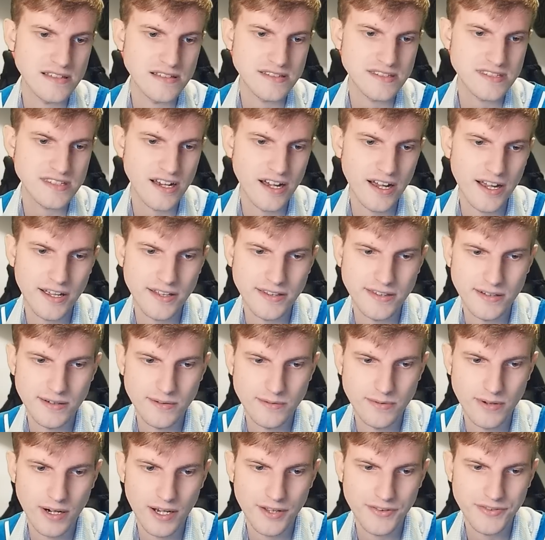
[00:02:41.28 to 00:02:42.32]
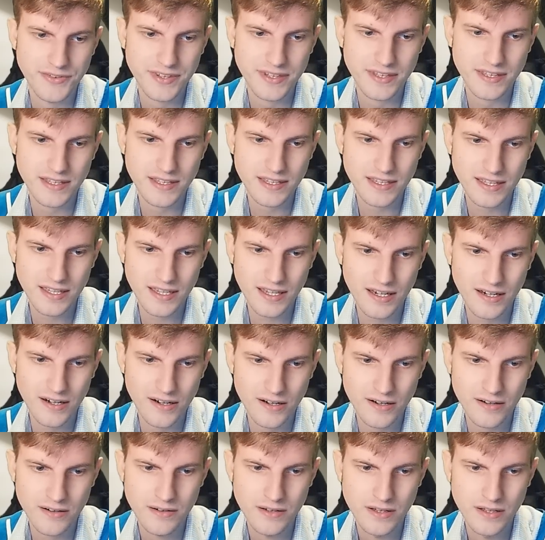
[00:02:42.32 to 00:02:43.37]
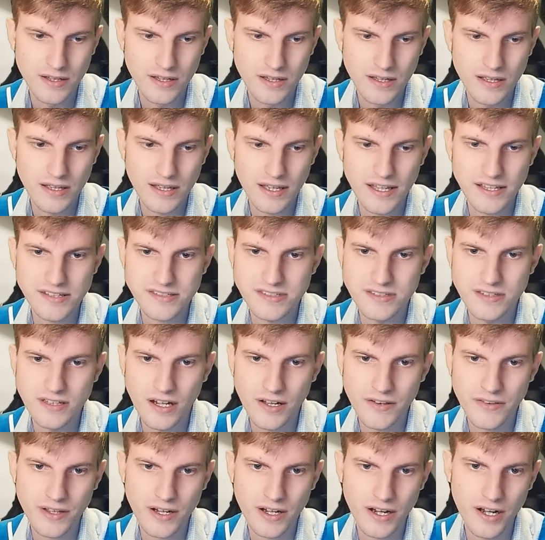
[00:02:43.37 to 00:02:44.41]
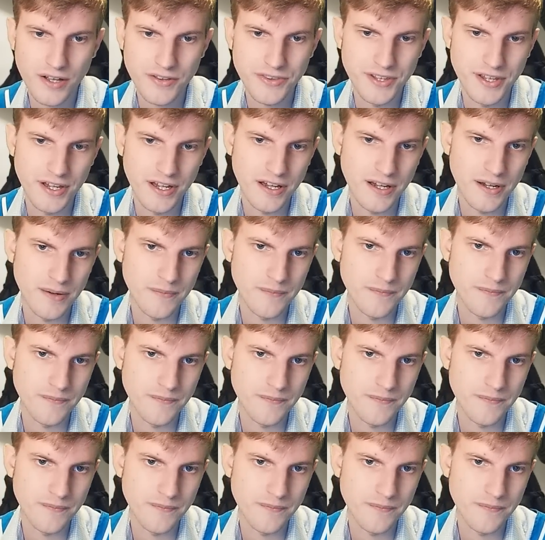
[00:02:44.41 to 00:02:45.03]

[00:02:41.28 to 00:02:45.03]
side right here is none other